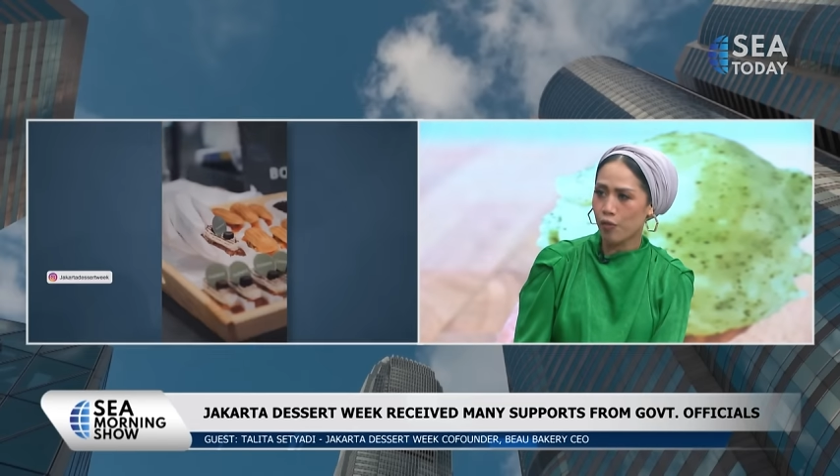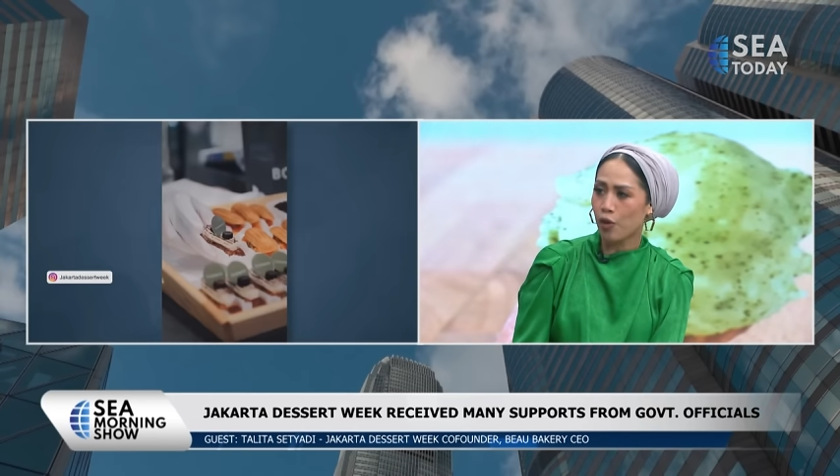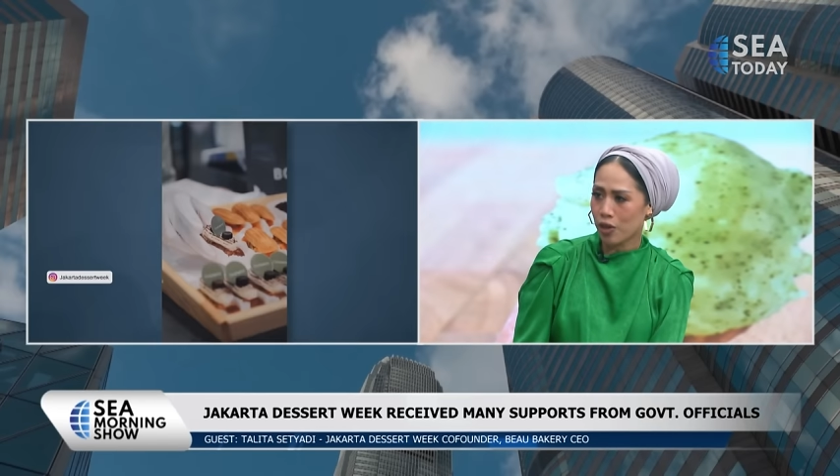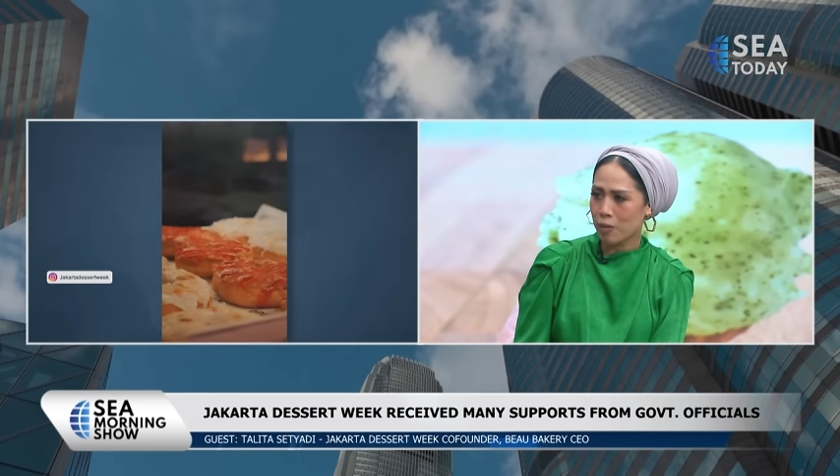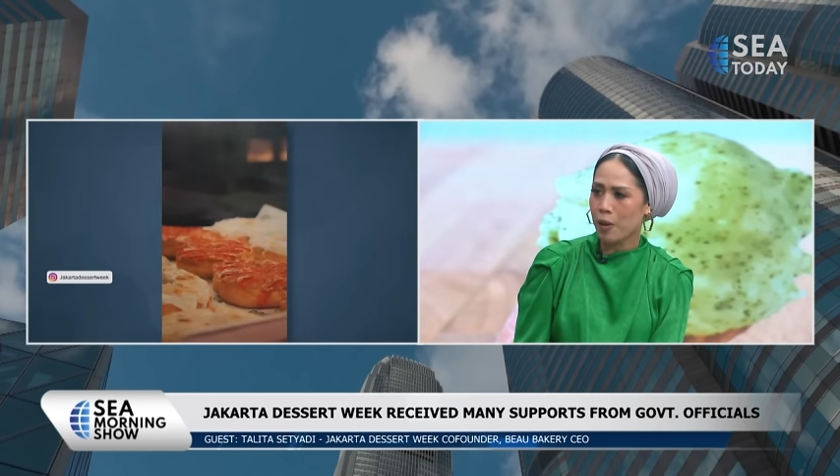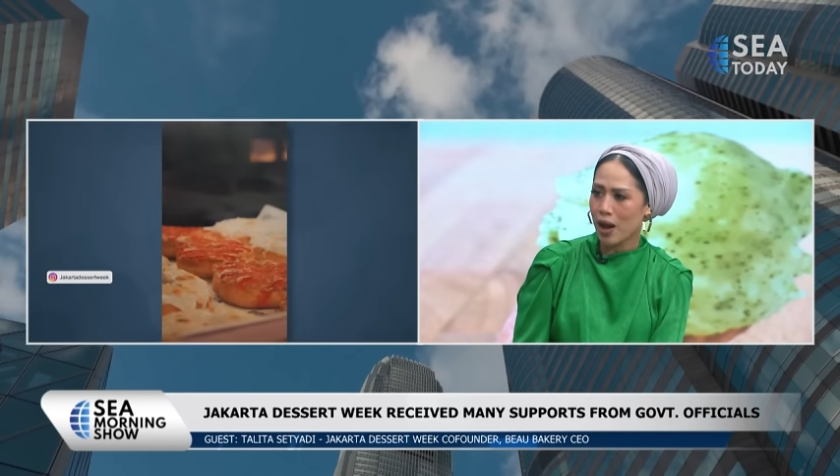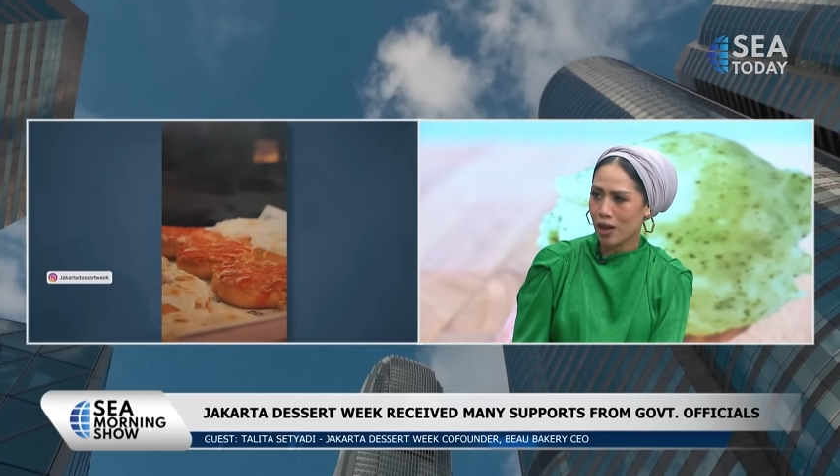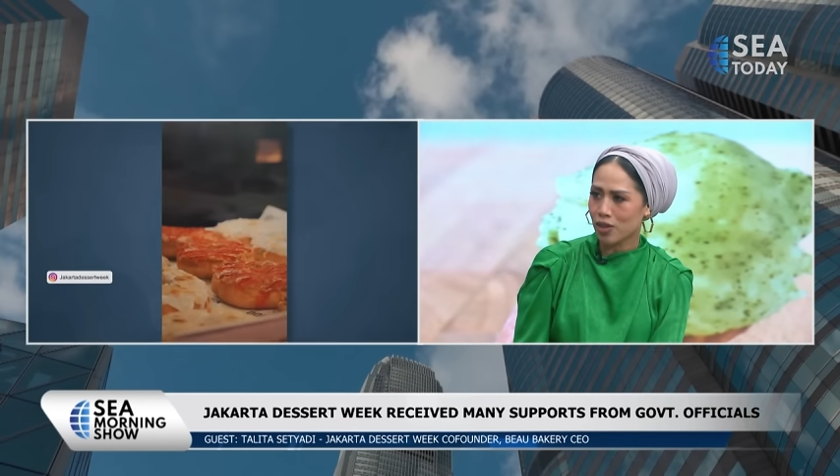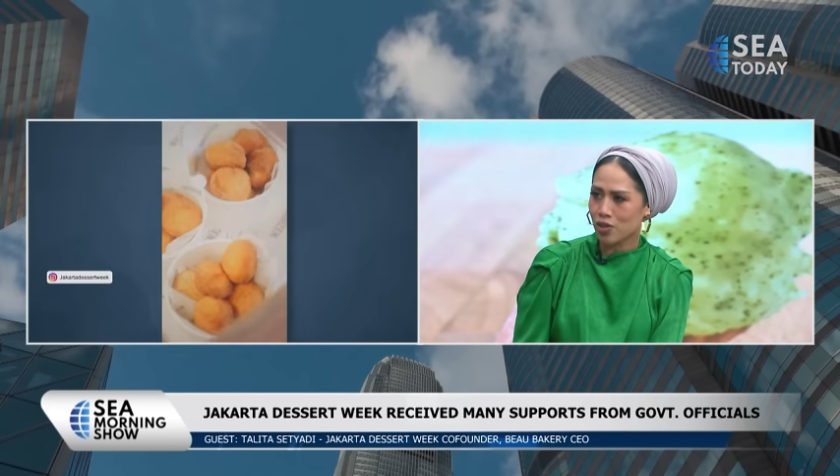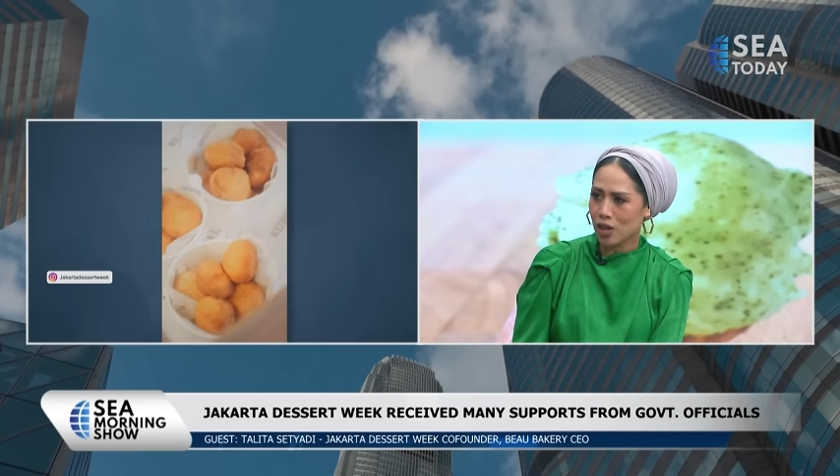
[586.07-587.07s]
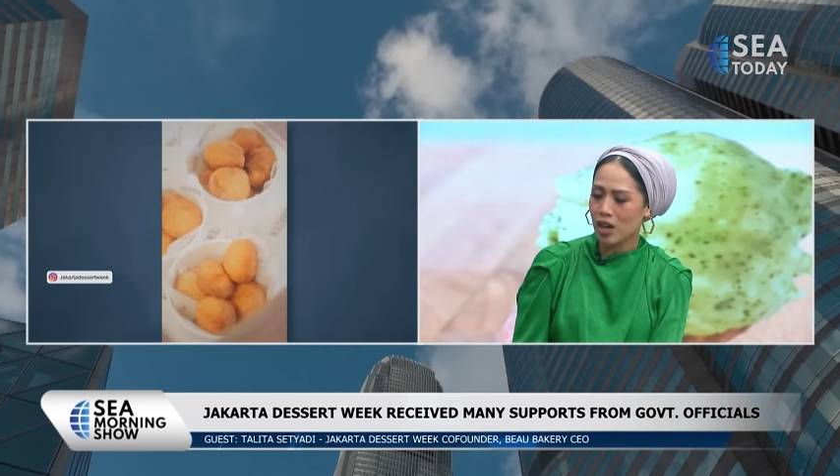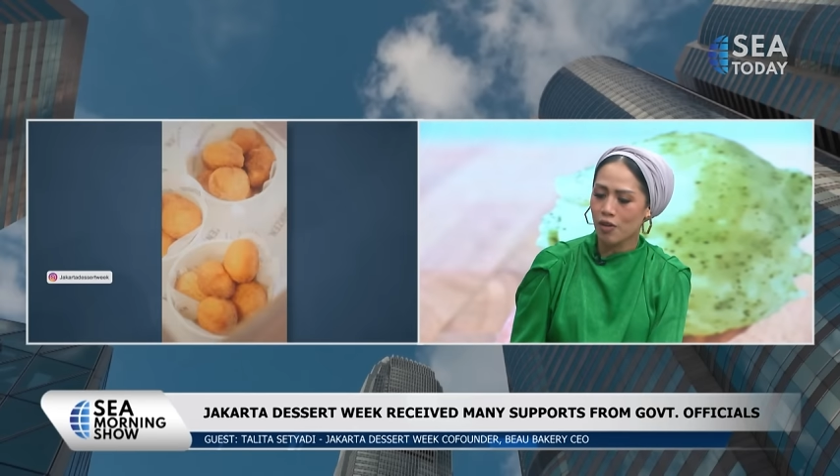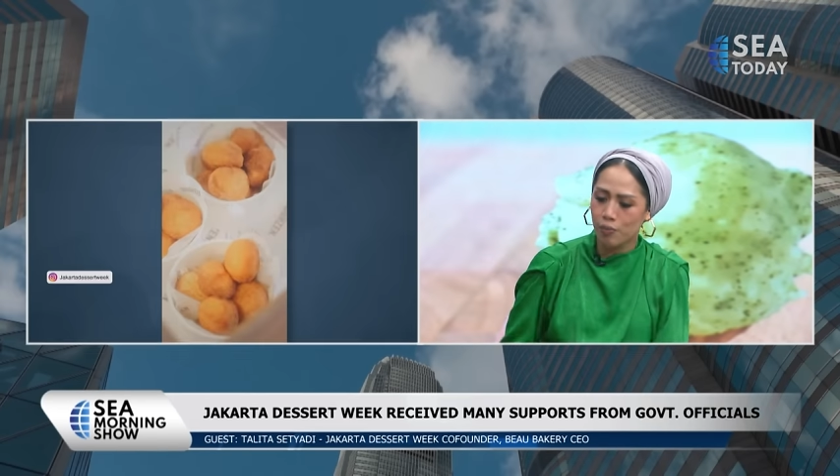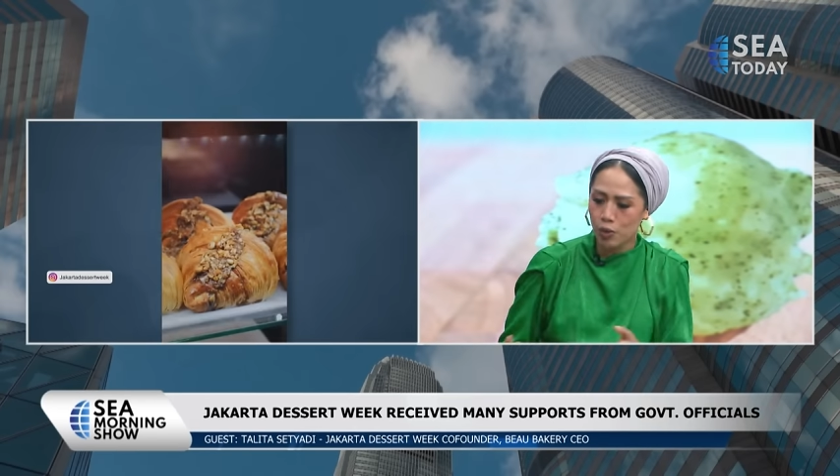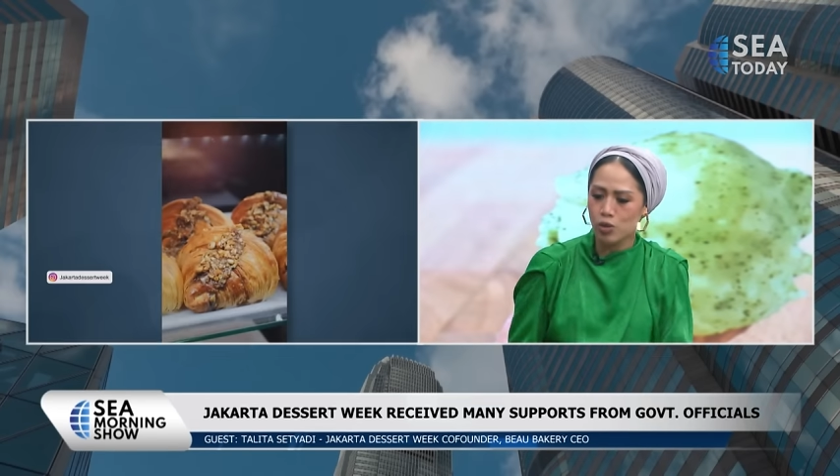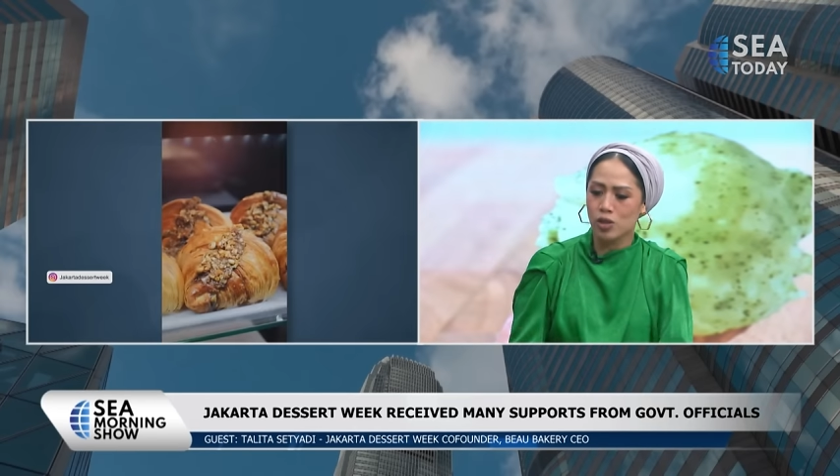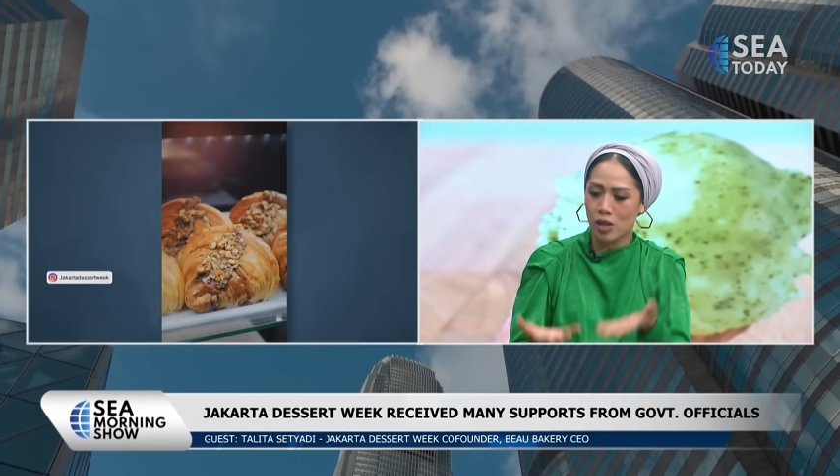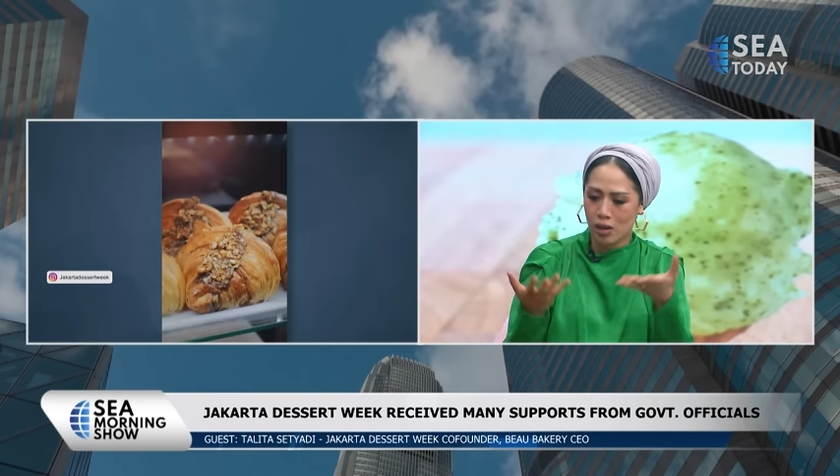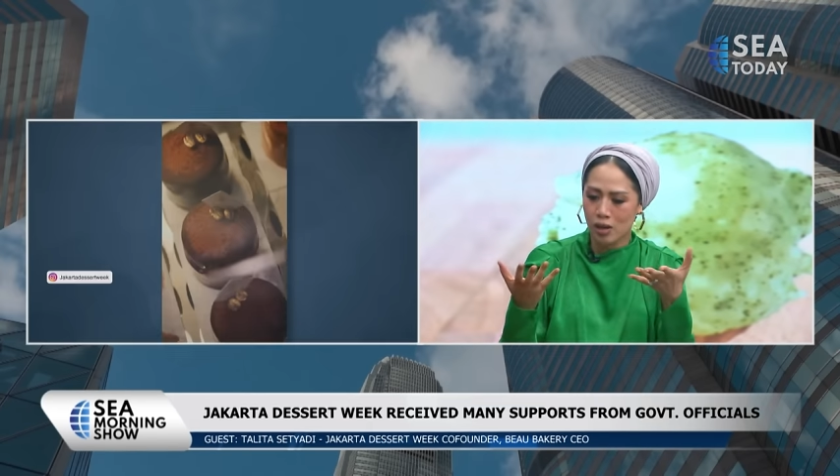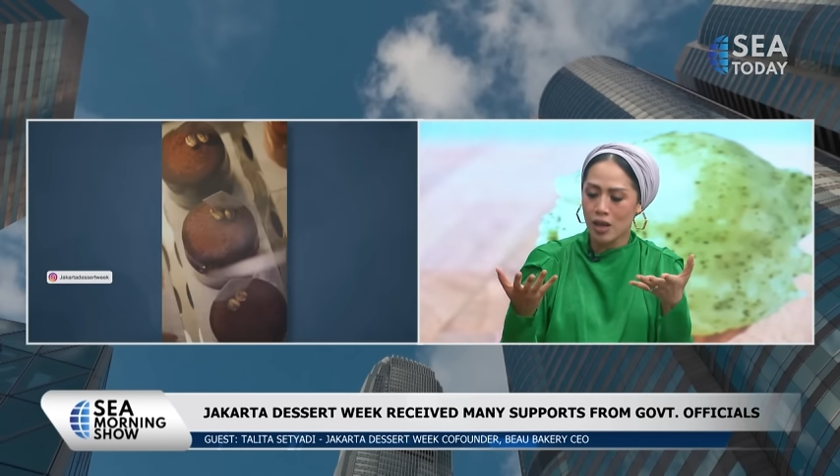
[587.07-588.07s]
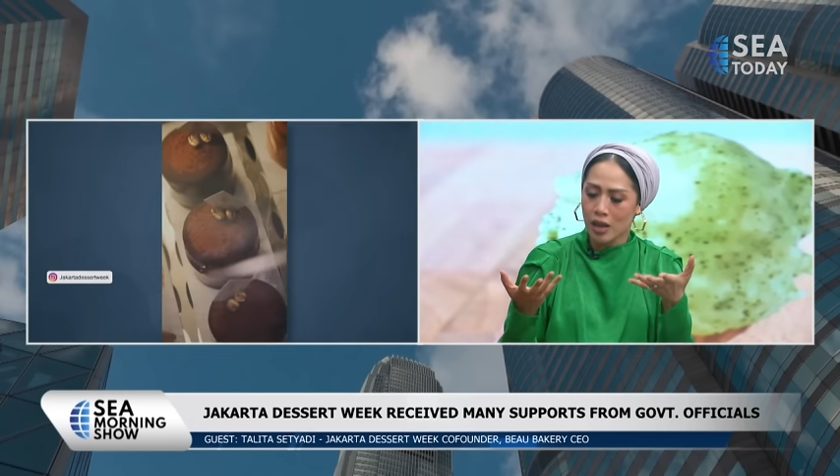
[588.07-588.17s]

for that path to kind of boost their